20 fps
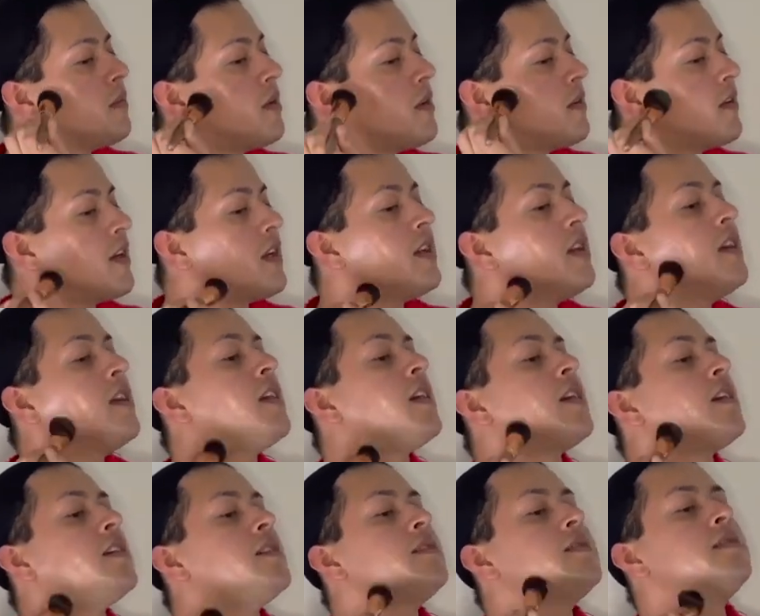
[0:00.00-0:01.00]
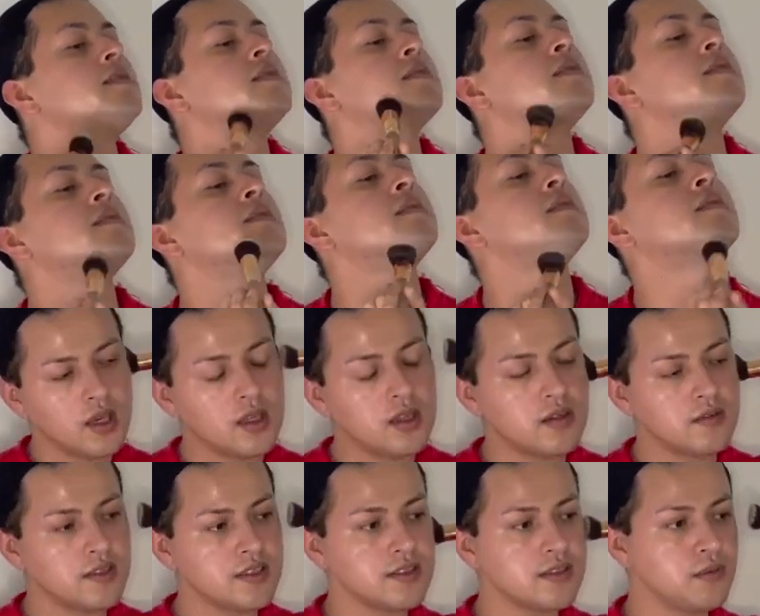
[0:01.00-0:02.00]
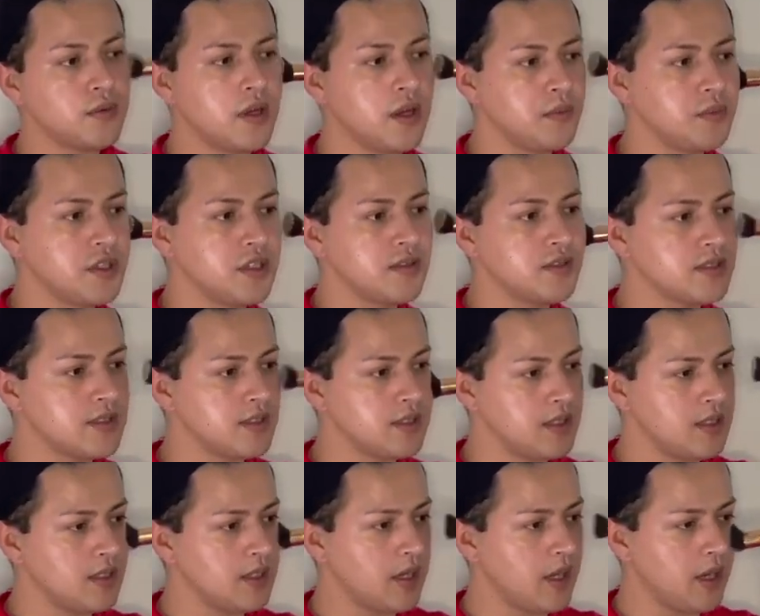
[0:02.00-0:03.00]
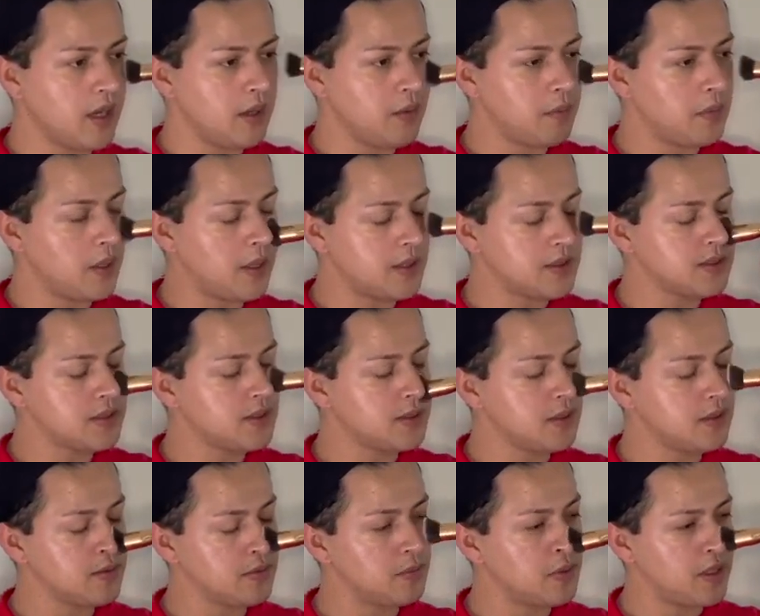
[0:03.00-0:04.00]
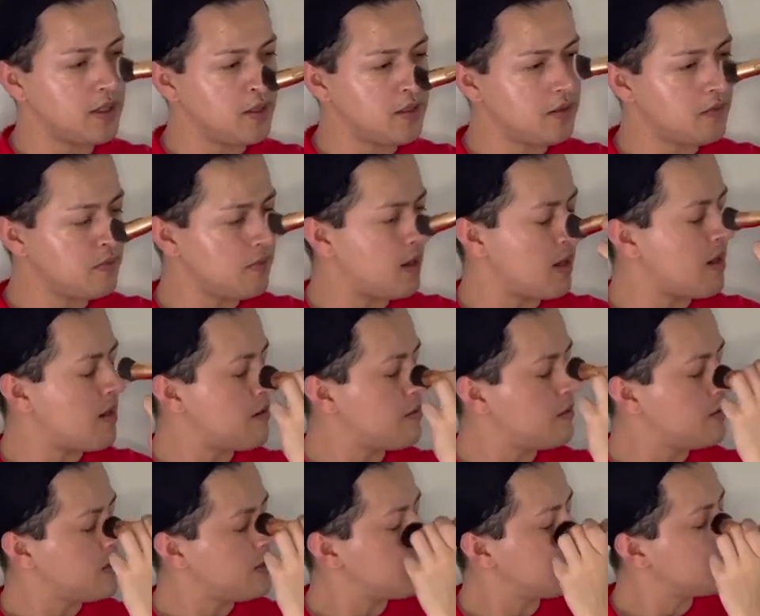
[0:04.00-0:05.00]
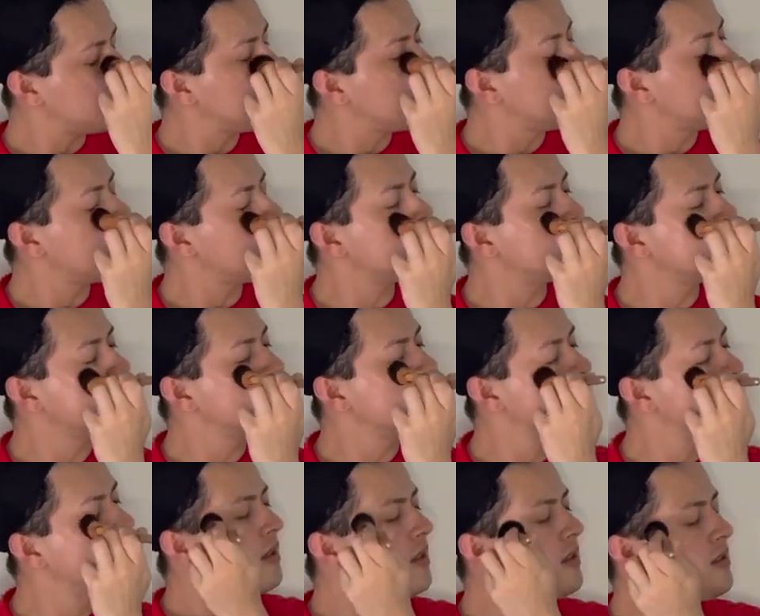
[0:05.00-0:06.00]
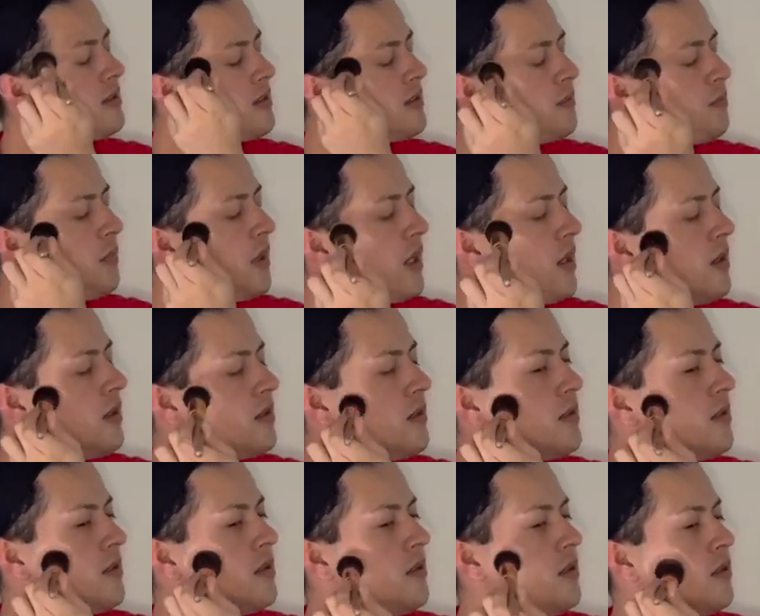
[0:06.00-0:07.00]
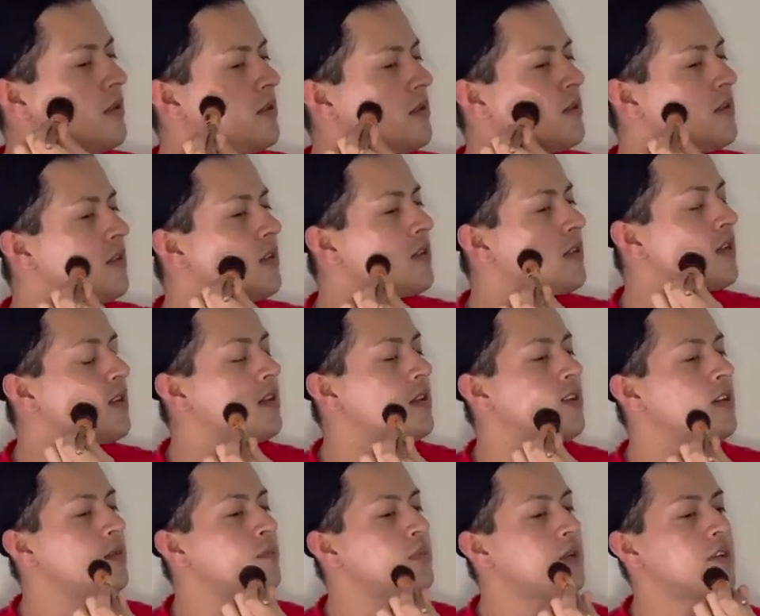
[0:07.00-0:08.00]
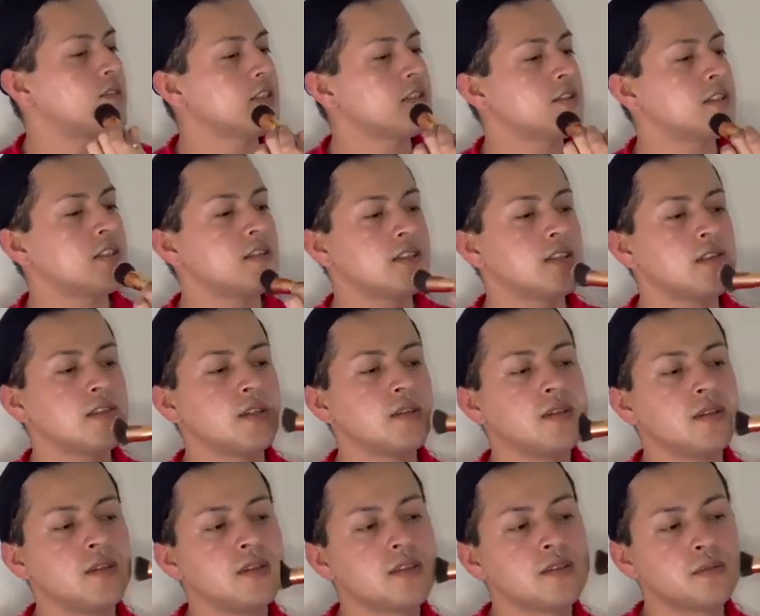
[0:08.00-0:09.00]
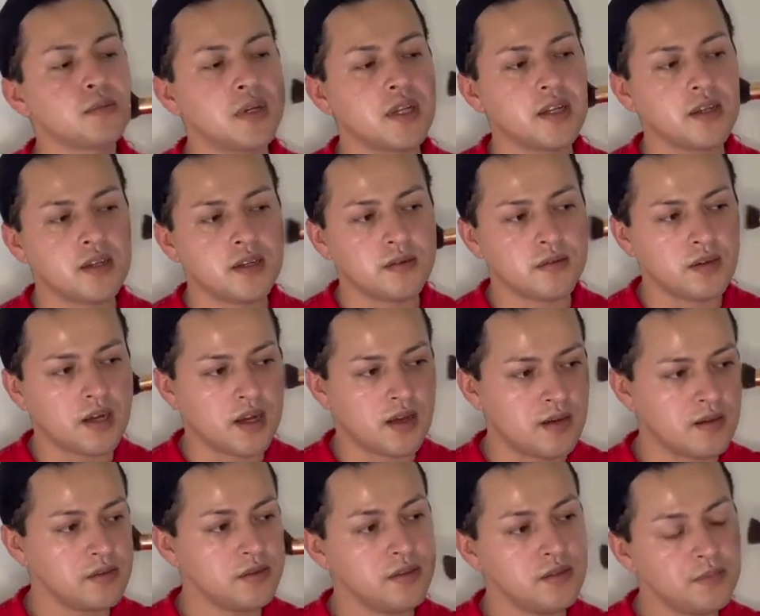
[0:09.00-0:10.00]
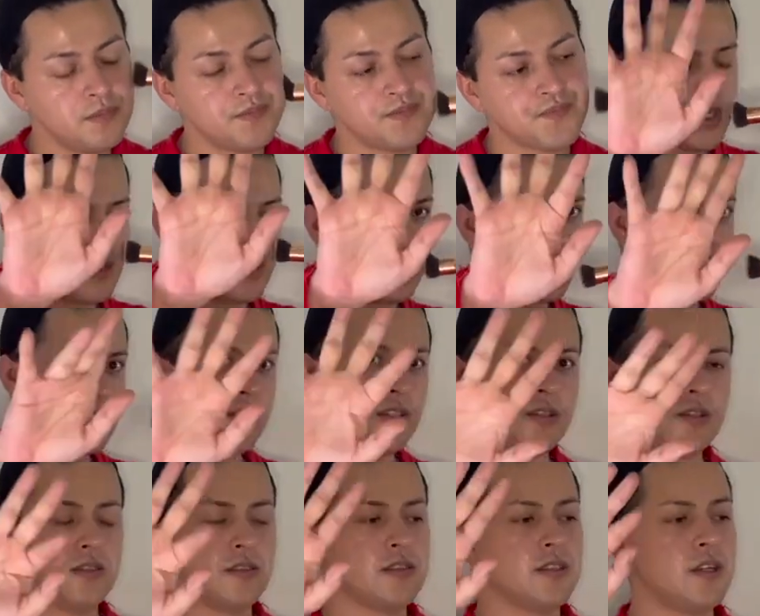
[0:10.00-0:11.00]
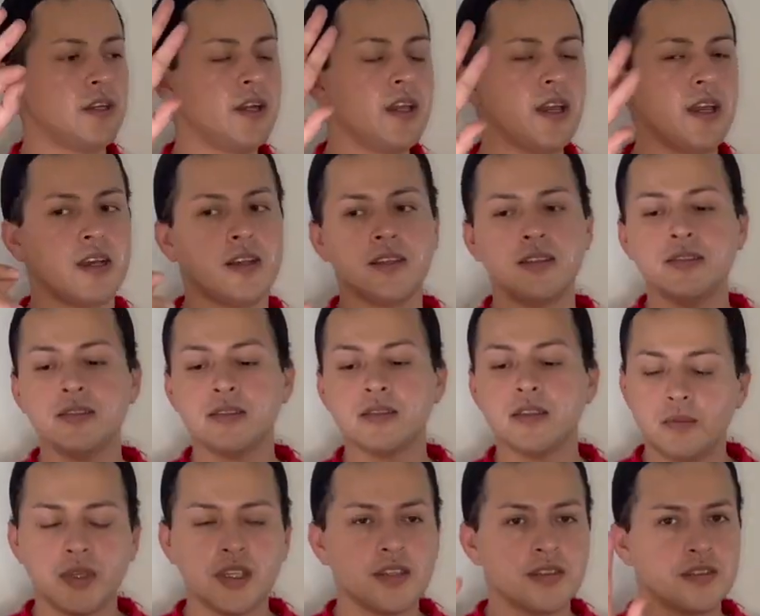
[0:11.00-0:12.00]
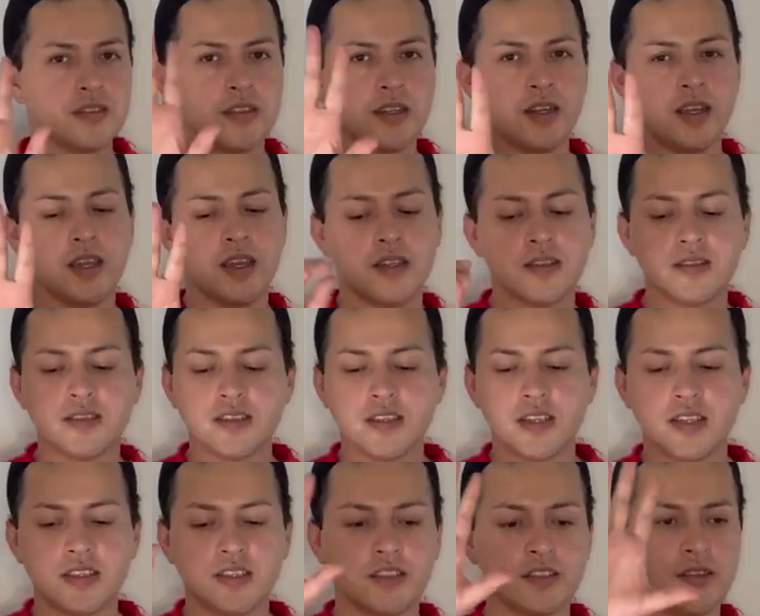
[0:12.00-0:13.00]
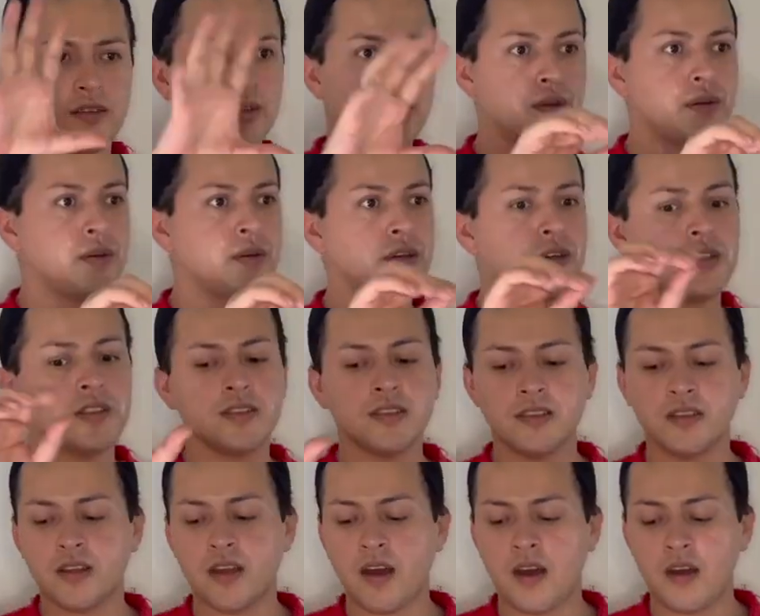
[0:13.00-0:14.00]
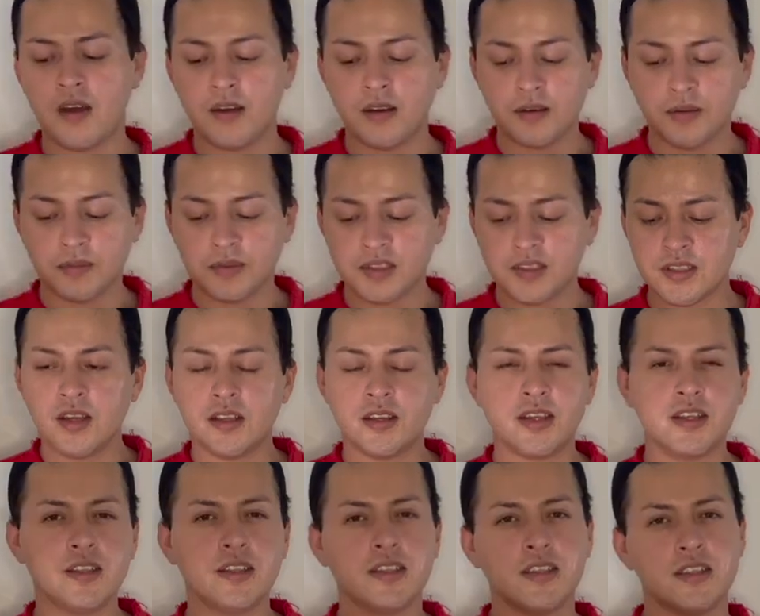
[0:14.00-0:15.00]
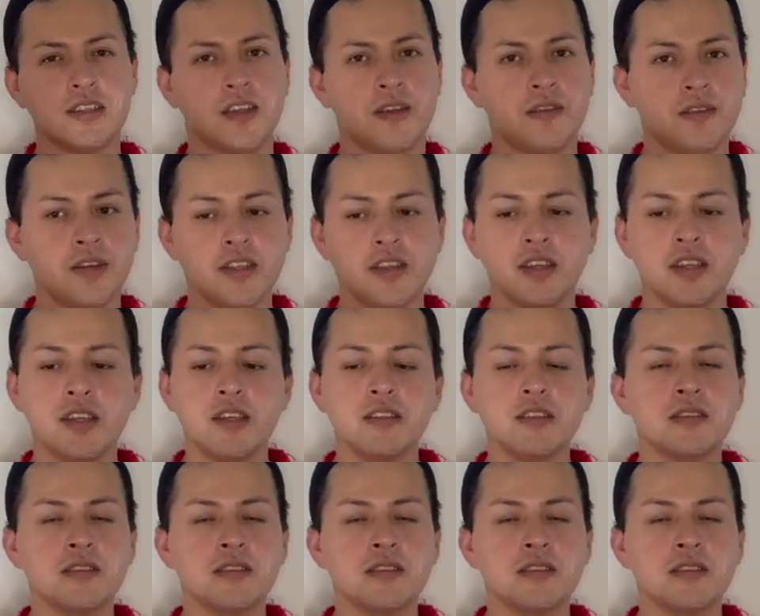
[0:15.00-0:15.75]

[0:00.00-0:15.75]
already has. And the reason why I'm using a brush to spread it around is because it's better to use your clean brushes to spread it around than to use your hands, because your hands touch doors, knobs, they touch everything.